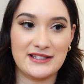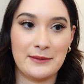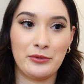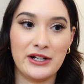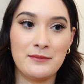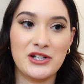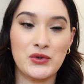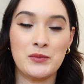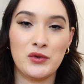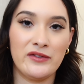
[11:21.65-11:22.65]
they pretty much
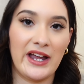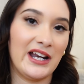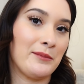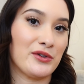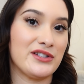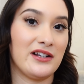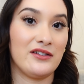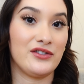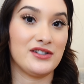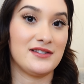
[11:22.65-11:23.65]
remove 80%
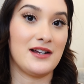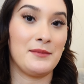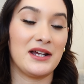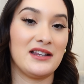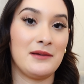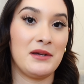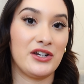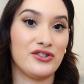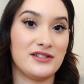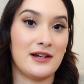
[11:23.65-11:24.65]
of your stomach and they
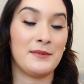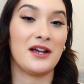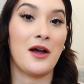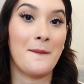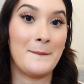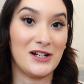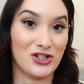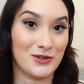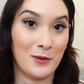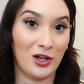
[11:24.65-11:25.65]
make your stomach
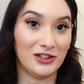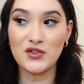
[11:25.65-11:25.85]
much smaller.